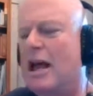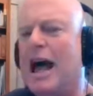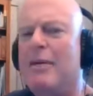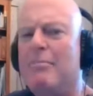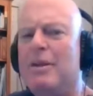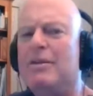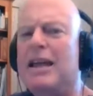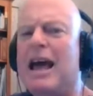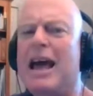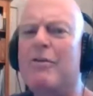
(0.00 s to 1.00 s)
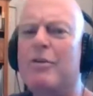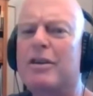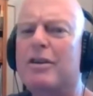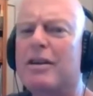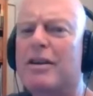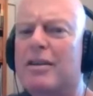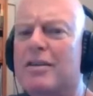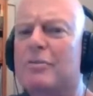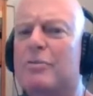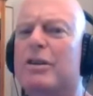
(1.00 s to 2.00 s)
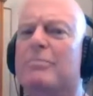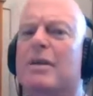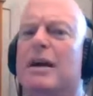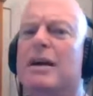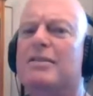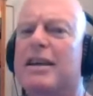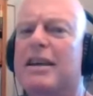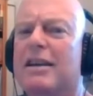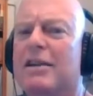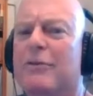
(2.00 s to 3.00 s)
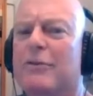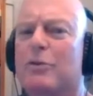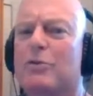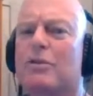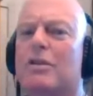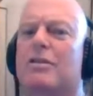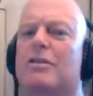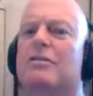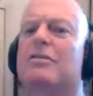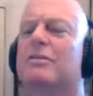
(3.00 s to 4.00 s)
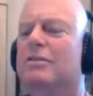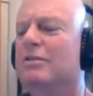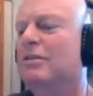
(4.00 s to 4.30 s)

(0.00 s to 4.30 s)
I'm in high regard with my telephone call.